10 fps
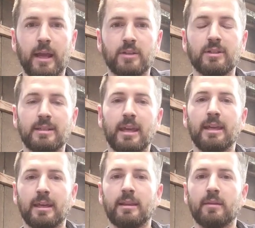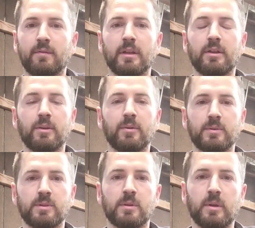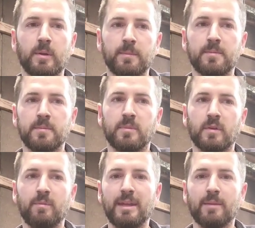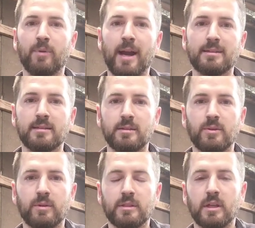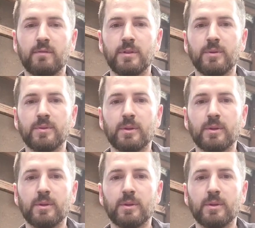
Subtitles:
actually taking the videos and be in the process of doing the stuff too.